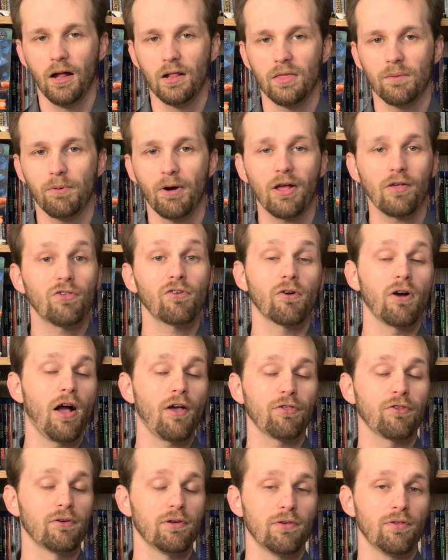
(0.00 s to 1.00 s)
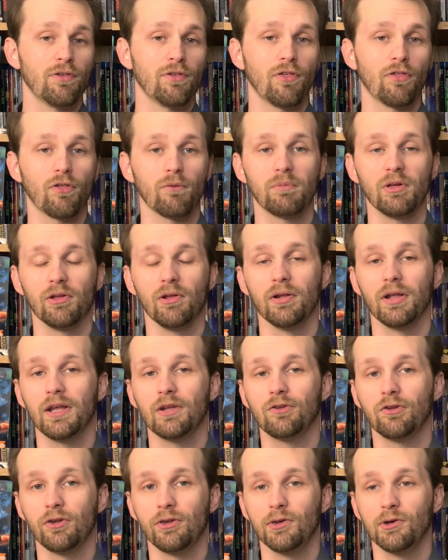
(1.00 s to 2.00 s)
The prankster also uses this ability
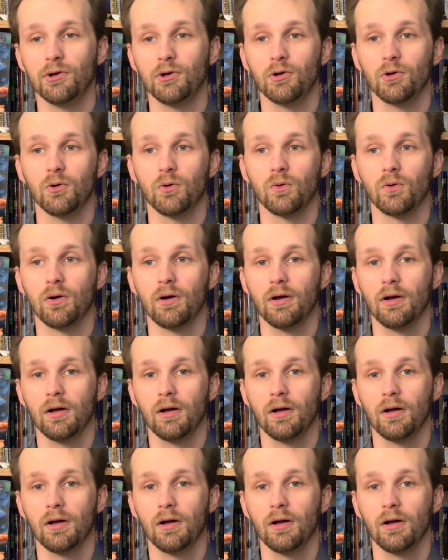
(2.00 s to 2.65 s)
to